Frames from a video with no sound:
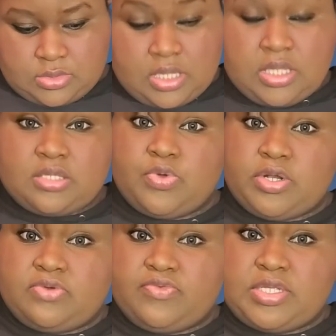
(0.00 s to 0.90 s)
It's one
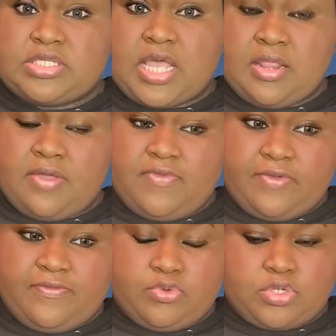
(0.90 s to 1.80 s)
of the reasons I love
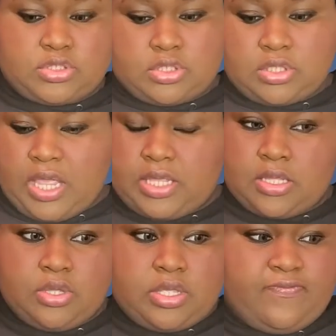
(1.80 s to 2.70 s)
Influenster. Like,
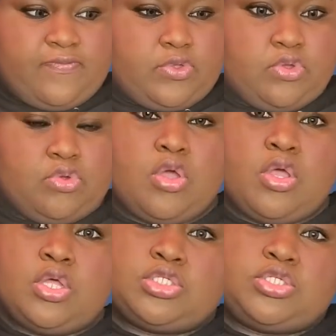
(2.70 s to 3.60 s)
they'll give you
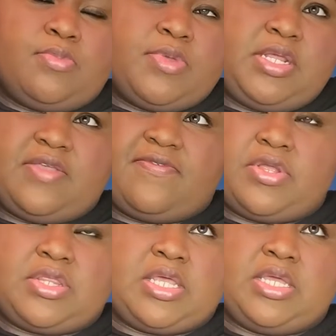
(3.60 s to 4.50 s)
so many
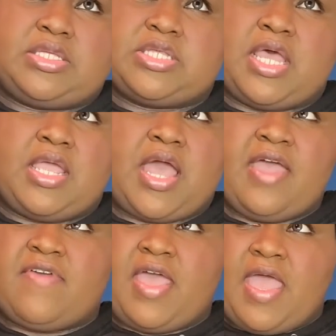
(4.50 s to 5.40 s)
different things. Like,
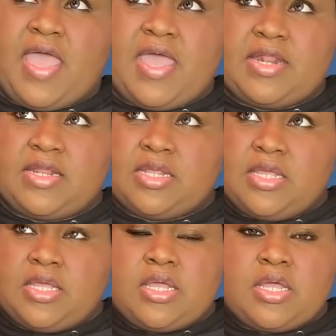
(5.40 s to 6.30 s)
I've had
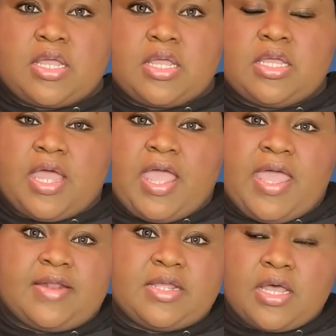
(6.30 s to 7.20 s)

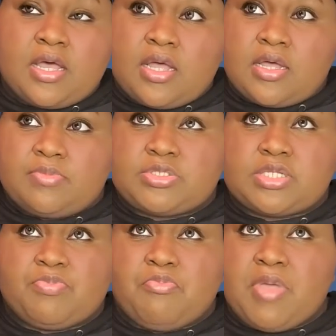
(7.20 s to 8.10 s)
cups,
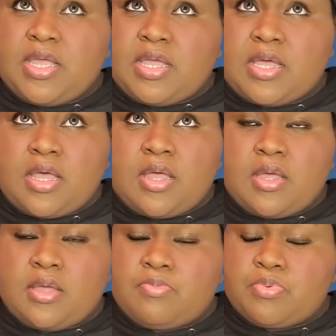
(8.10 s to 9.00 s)

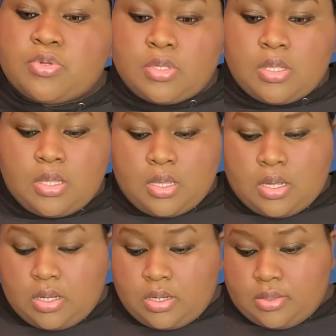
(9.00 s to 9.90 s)
makeup,
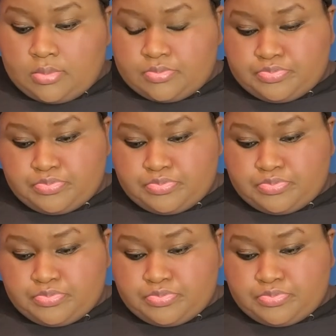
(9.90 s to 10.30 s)
um,